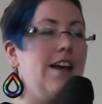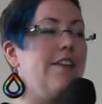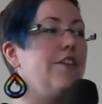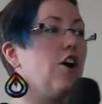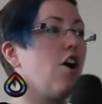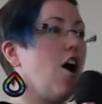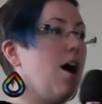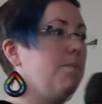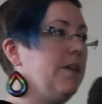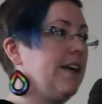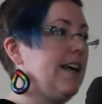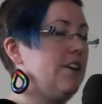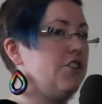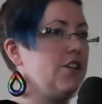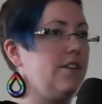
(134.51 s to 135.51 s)
There are
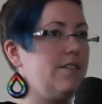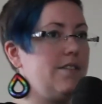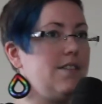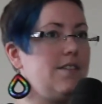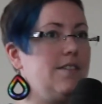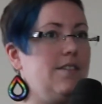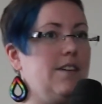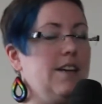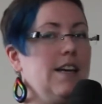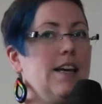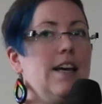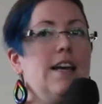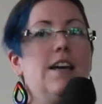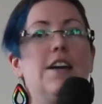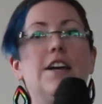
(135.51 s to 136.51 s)
obligations.
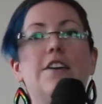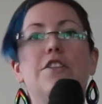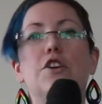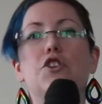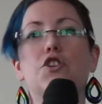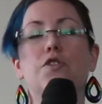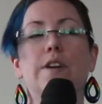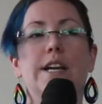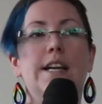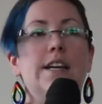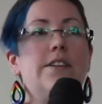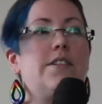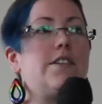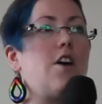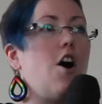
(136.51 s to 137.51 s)
The
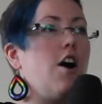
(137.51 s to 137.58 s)
treaties